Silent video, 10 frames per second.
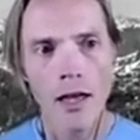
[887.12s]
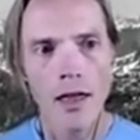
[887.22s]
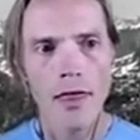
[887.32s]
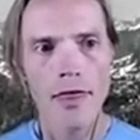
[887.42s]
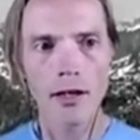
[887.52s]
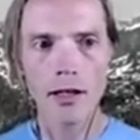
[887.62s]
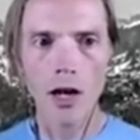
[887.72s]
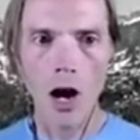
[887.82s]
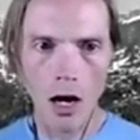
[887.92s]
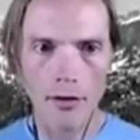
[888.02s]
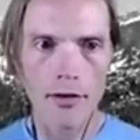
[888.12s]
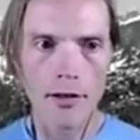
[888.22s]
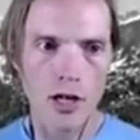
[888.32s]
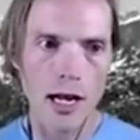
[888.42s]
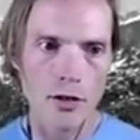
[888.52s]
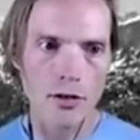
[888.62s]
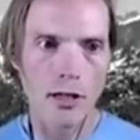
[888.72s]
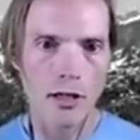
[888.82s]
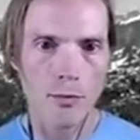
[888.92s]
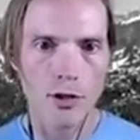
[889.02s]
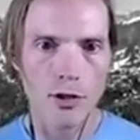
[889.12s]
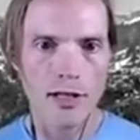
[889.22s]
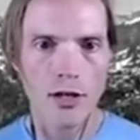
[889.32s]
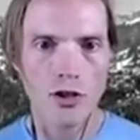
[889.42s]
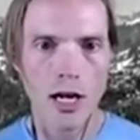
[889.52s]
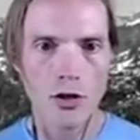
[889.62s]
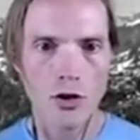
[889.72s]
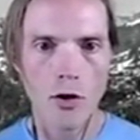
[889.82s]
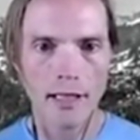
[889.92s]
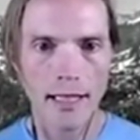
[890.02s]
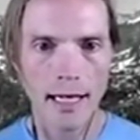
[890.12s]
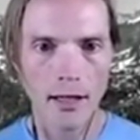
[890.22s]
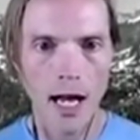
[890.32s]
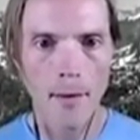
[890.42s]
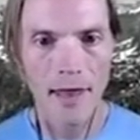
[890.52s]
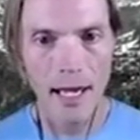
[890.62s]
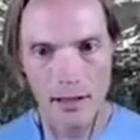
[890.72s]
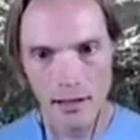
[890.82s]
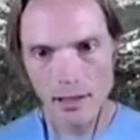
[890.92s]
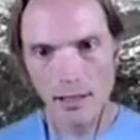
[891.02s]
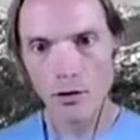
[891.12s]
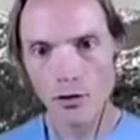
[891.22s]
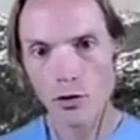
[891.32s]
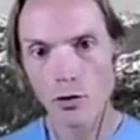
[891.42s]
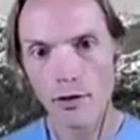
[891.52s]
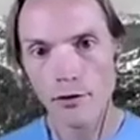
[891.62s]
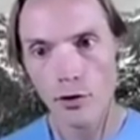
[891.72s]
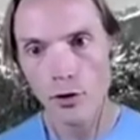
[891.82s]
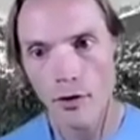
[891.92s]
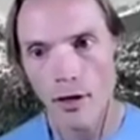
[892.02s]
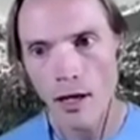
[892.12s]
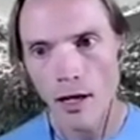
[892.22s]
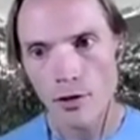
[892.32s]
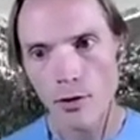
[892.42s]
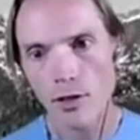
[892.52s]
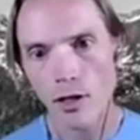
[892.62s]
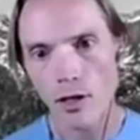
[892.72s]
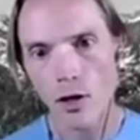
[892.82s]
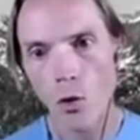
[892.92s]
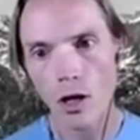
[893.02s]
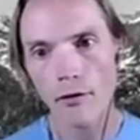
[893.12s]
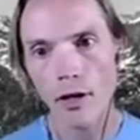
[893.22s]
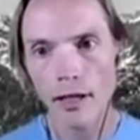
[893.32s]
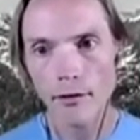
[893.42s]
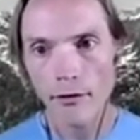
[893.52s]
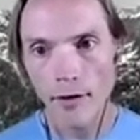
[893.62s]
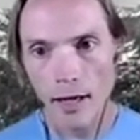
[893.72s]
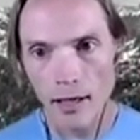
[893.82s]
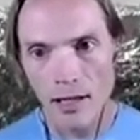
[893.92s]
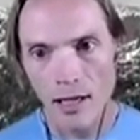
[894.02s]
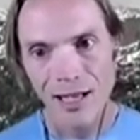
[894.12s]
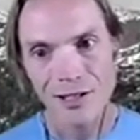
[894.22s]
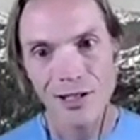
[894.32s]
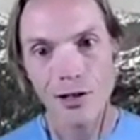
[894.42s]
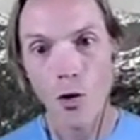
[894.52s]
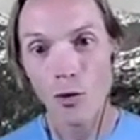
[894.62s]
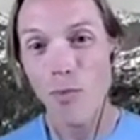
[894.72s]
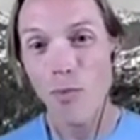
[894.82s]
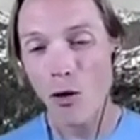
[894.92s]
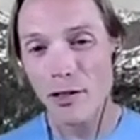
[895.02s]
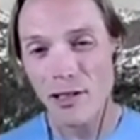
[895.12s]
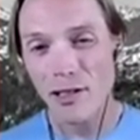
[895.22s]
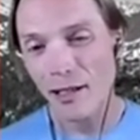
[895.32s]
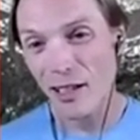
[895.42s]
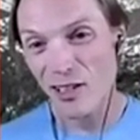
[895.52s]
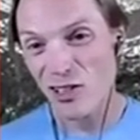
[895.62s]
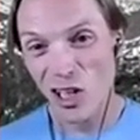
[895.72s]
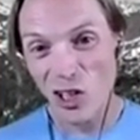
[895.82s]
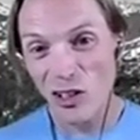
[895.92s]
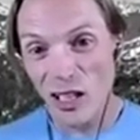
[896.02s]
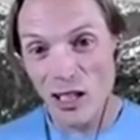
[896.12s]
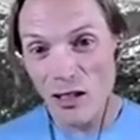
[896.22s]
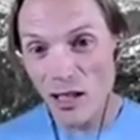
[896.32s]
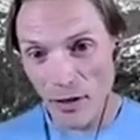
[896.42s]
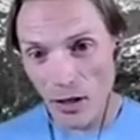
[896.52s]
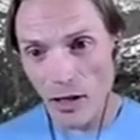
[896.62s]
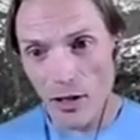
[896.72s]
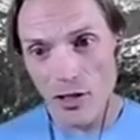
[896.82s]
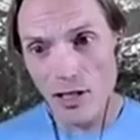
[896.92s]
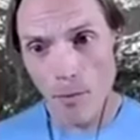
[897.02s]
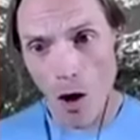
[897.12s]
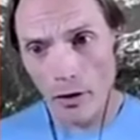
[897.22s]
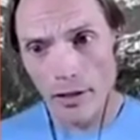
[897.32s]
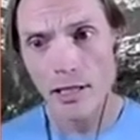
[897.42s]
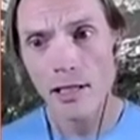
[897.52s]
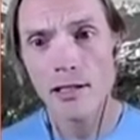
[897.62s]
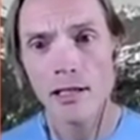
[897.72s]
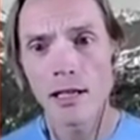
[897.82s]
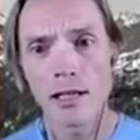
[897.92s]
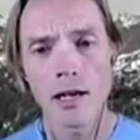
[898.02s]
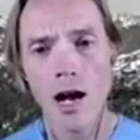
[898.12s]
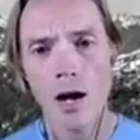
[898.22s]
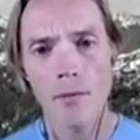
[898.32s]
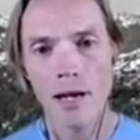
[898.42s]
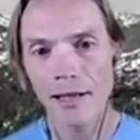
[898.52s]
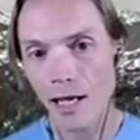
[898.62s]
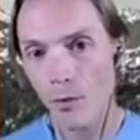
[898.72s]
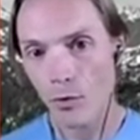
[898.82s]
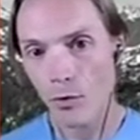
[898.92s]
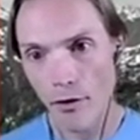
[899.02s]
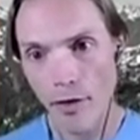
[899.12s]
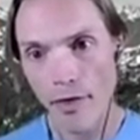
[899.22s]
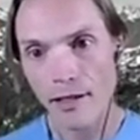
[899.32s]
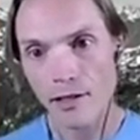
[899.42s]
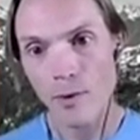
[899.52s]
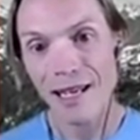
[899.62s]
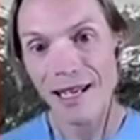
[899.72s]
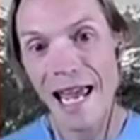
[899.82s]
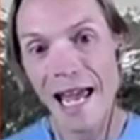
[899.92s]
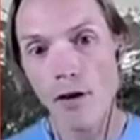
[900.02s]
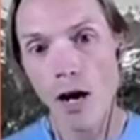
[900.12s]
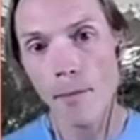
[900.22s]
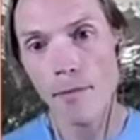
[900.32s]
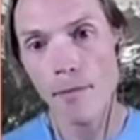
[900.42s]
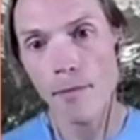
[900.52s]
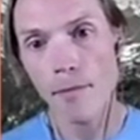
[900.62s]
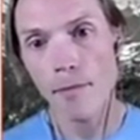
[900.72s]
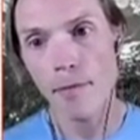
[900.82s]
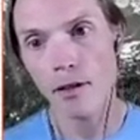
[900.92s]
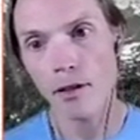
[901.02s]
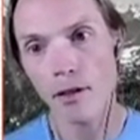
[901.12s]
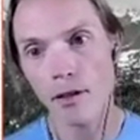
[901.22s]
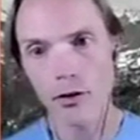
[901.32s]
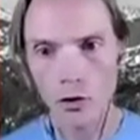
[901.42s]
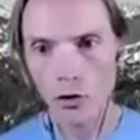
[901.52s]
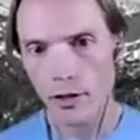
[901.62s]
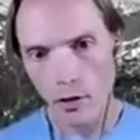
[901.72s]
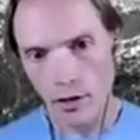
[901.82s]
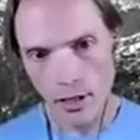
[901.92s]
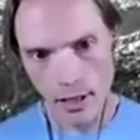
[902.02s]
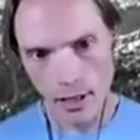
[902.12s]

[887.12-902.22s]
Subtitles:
they're going to author the change and they're going to push that change over to GitLab. And that's the single source of truth. So it's going to hold all of our configs. It's going to hold policy, like security configurations and policies, and a number of other things that we can have up there, like other Google resources and